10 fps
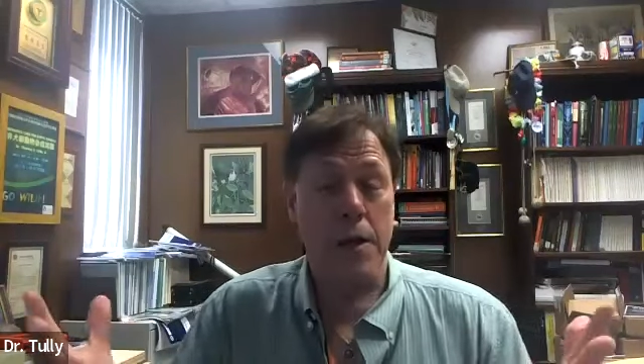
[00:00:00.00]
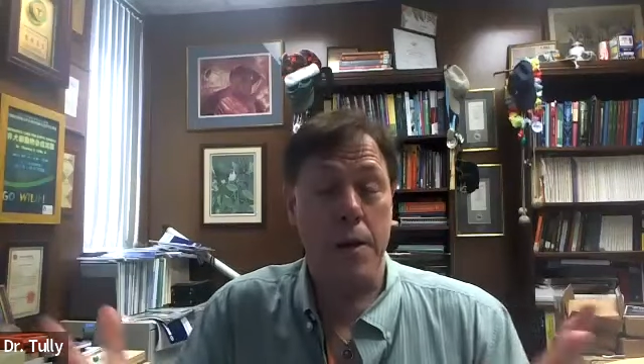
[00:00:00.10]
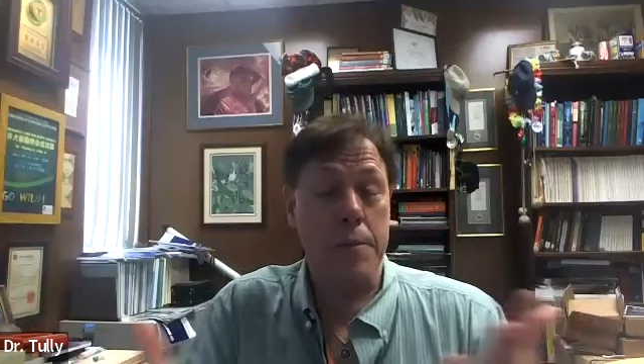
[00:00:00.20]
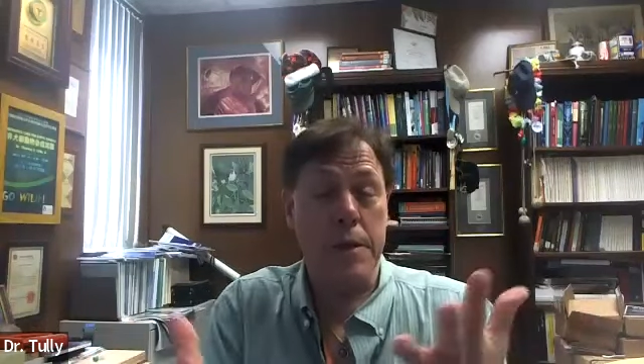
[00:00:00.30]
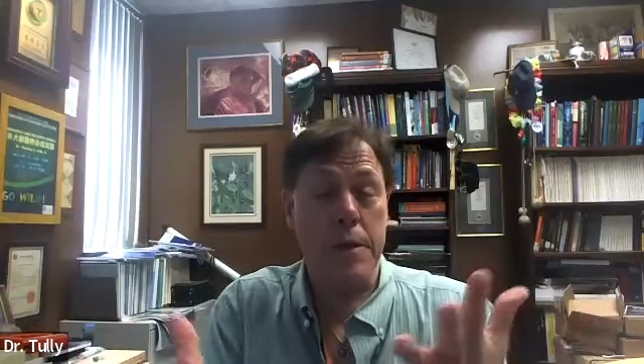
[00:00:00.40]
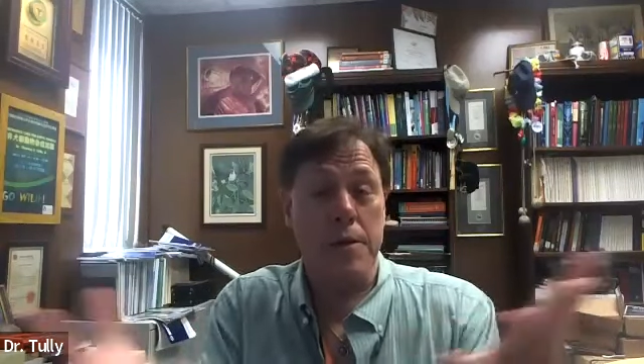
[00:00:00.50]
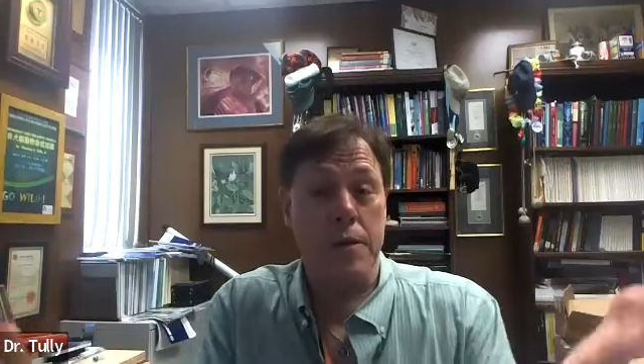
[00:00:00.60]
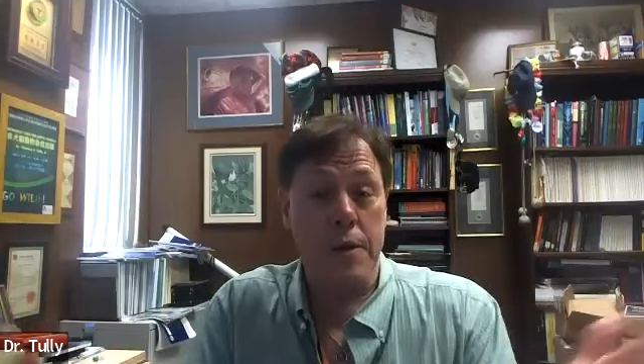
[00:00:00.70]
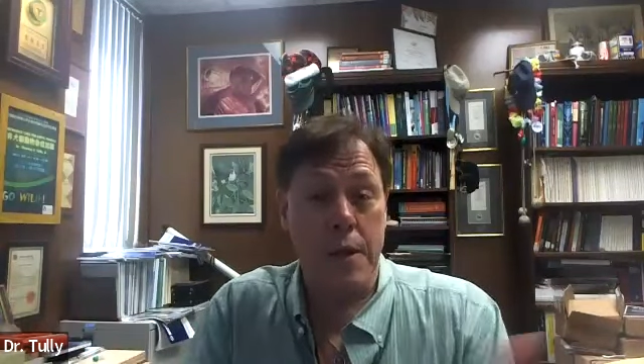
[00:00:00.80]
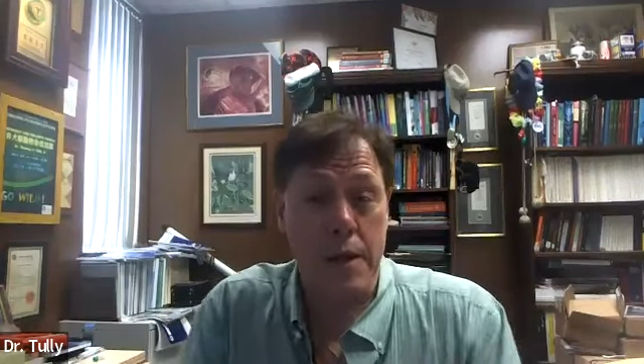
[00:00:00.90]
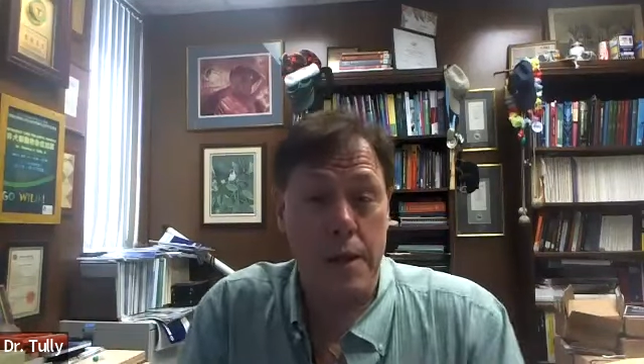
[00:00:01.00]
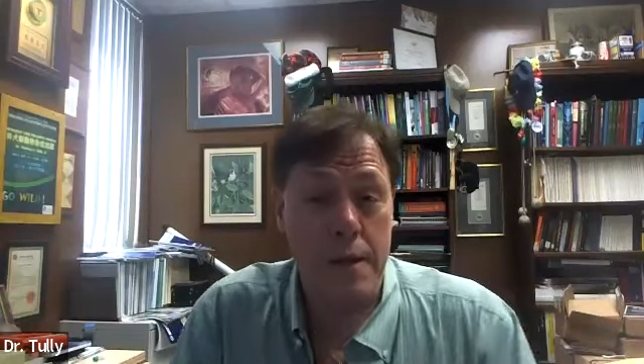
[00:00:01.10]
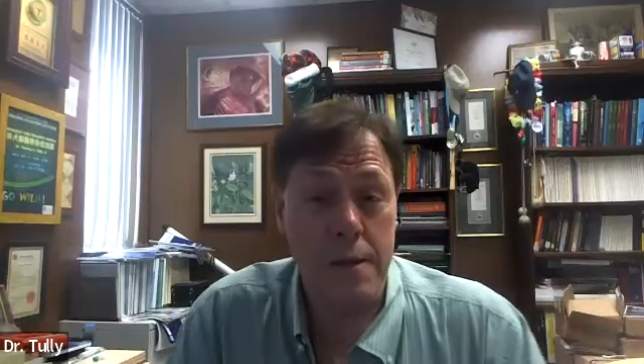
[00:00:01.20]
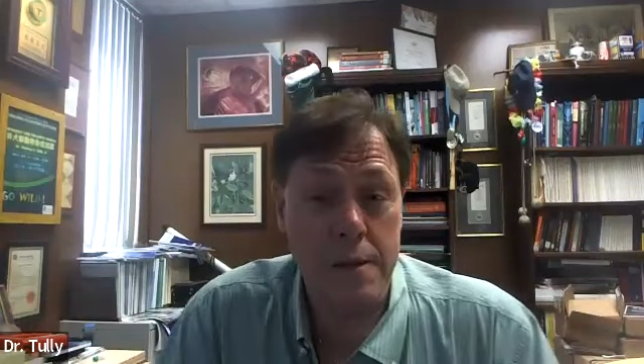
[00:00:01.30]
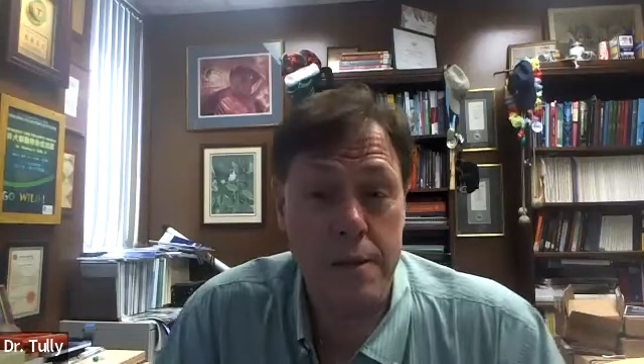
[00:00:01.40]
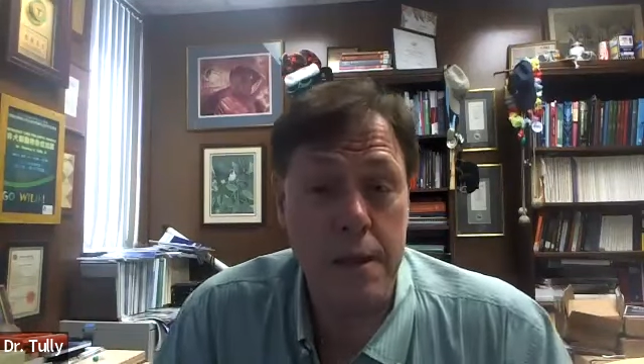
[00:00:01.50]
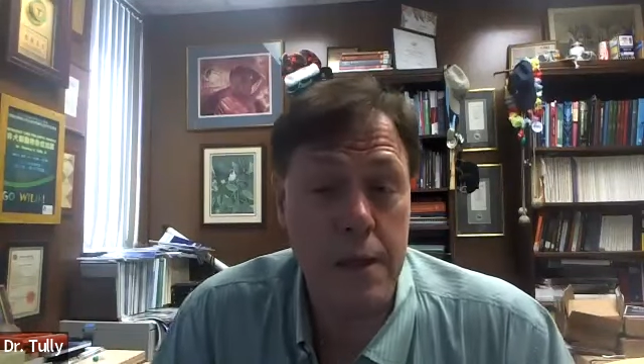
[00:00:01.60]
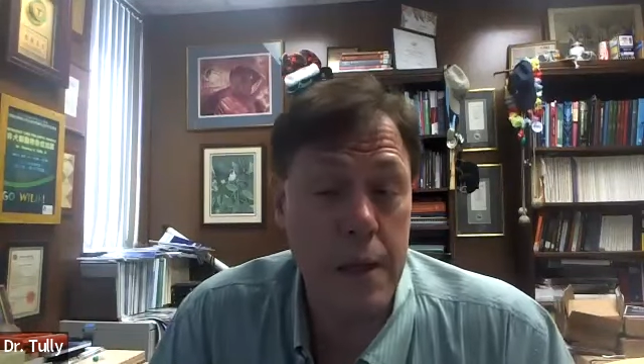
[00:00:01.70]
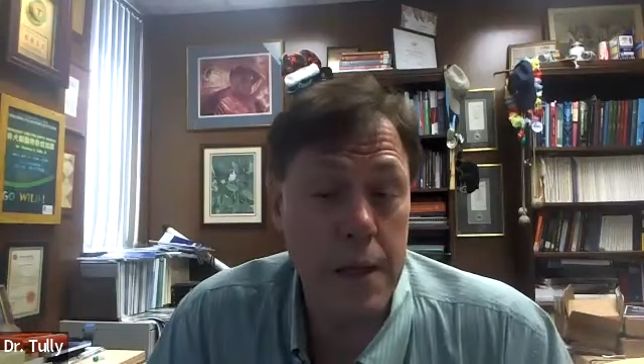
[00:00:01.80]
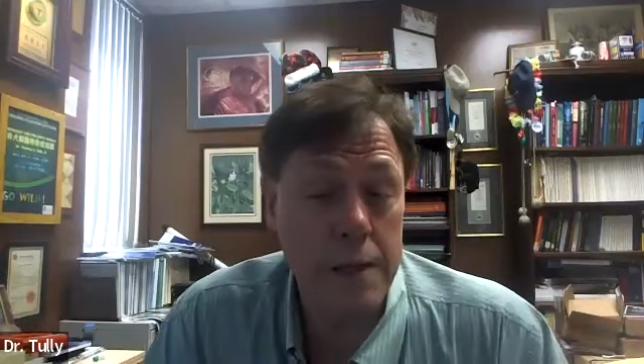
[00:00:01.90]
coming to the
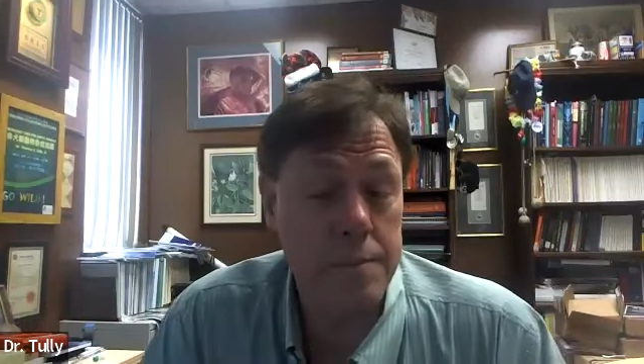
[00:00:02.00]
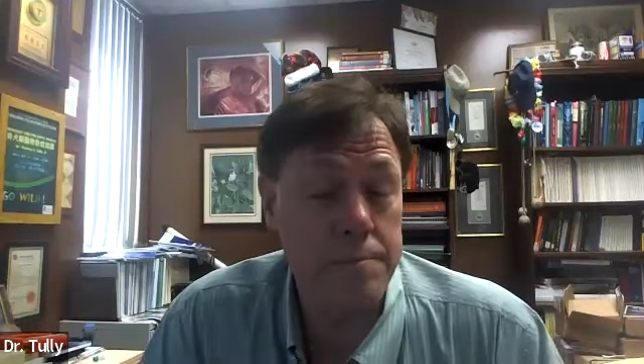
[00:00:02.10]
clinic,